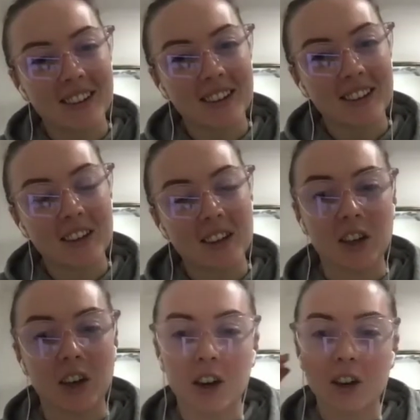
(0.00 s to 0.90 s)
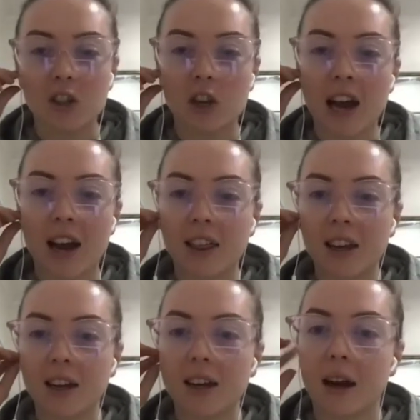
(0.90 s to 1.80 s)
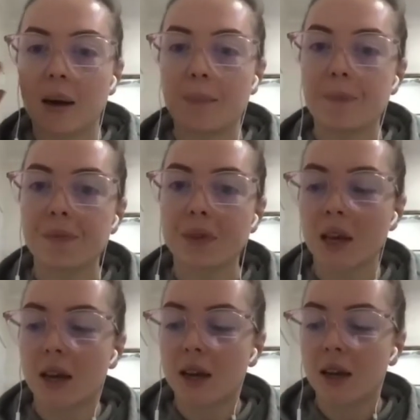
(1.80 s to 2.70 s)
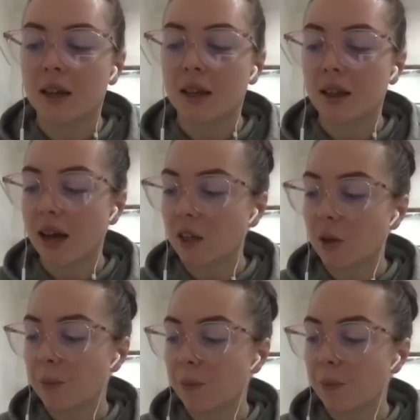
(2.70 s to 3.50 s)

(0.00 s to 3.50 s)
You know, so, and I think that's